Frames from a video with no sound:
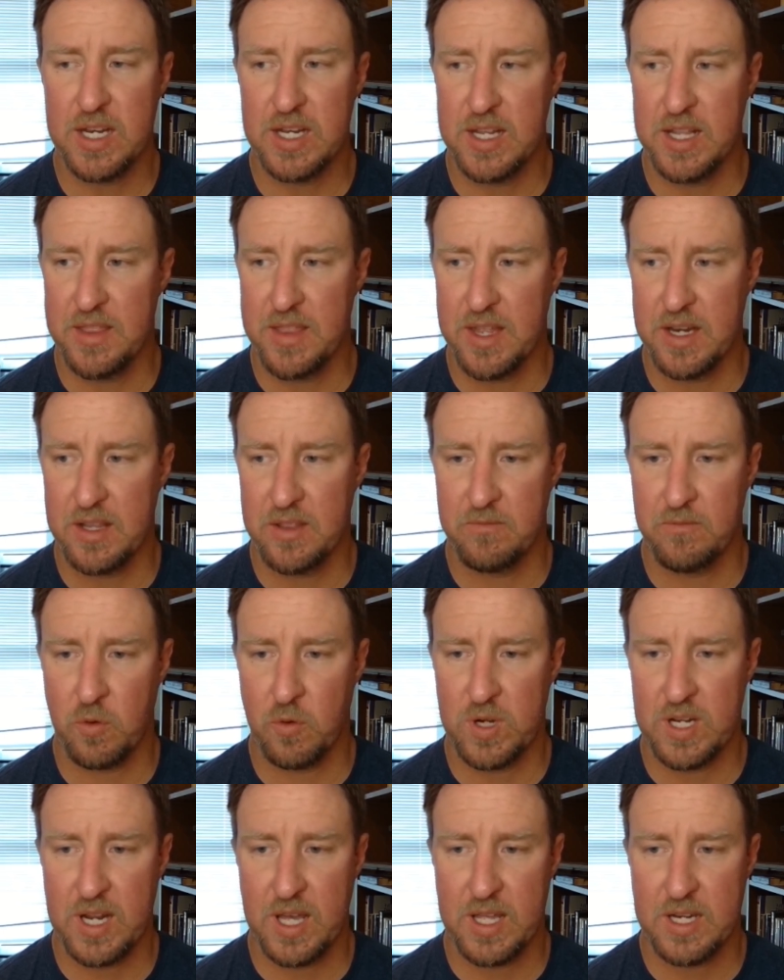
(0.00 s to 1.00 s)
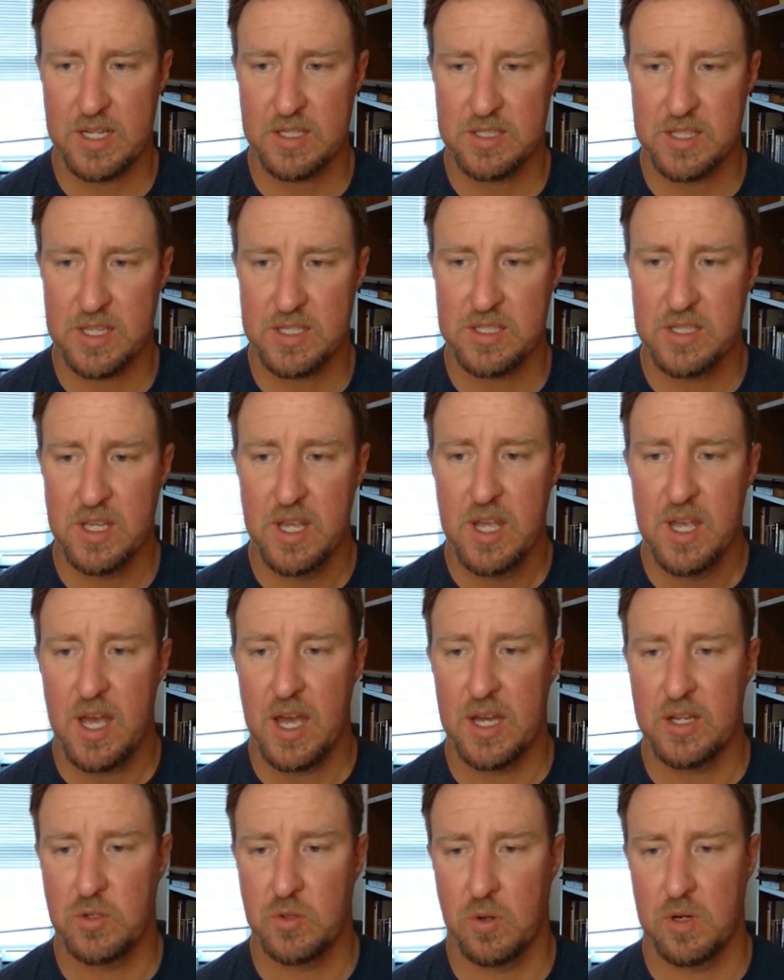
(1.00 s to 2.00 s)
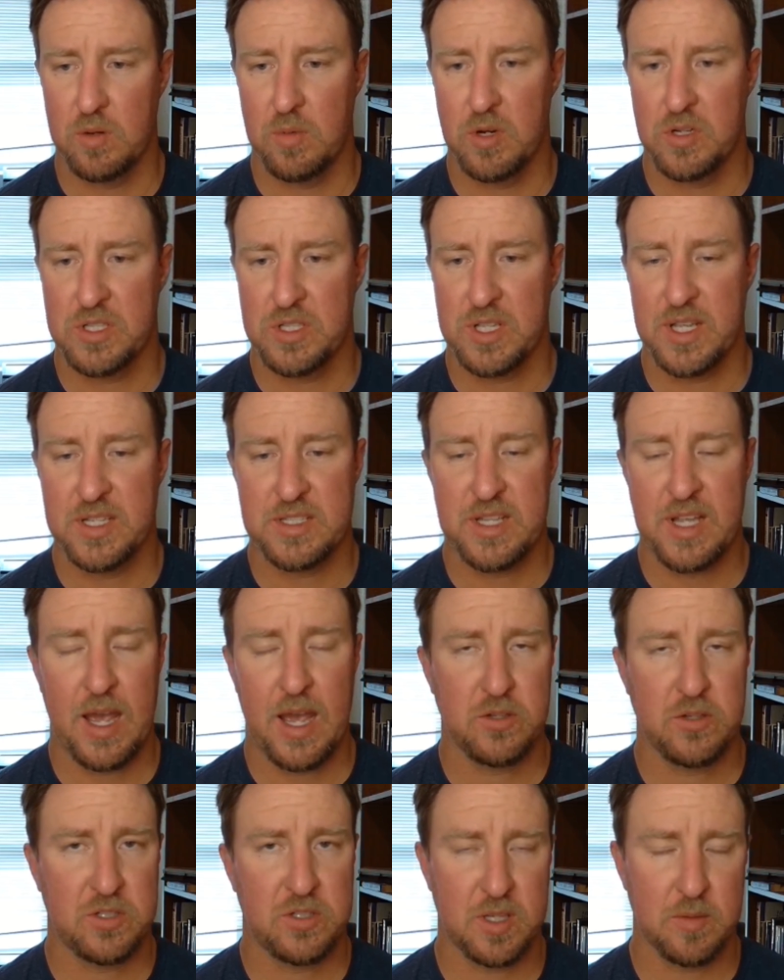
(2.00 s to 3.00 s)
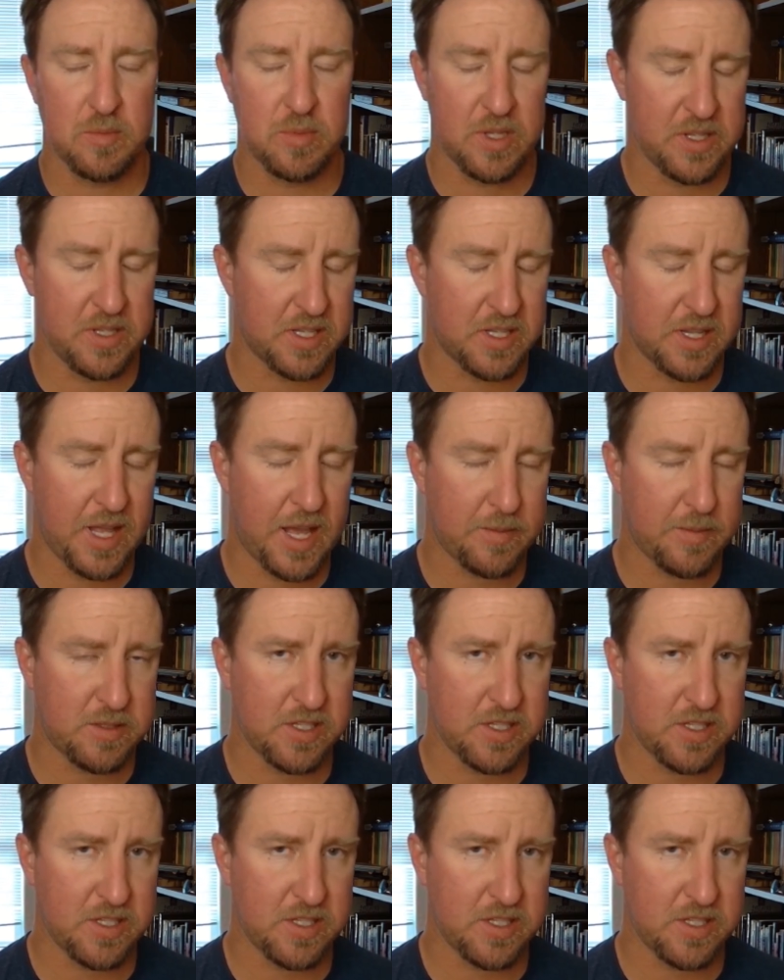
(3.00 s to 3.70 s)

And then in 49, it says a torrent burst against the house and it completely collapsed.